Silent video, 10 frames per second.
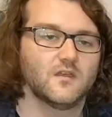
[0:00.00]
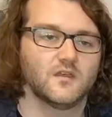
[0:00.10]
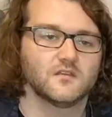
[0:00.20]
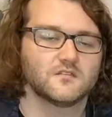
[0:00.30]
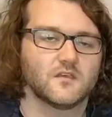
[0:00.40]

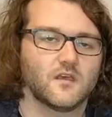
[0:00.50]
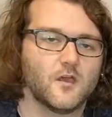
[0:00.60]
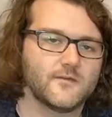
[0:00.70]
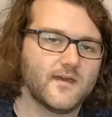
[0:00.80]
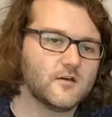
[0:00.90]
So I hope
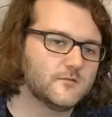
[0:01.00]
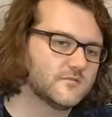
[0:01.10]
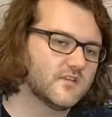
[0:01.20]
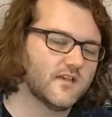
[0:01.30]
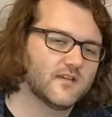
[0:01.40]
that
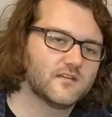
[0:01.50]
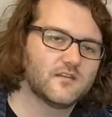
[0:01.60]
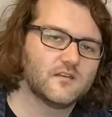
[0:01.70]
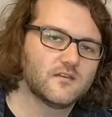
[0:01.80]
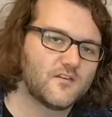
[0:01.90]
helps, and
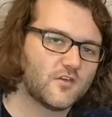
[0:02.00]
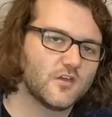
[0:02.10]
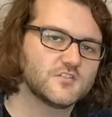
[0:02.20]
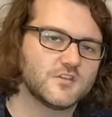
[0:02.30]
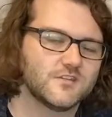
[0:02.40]
have a go at
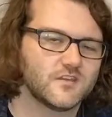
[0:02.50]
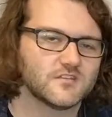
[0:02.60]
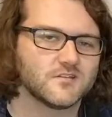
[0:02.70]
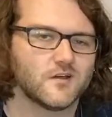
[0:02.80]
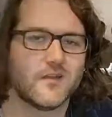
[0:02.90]
tuning your
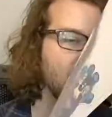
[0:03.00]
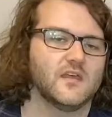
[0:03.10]
guitar now.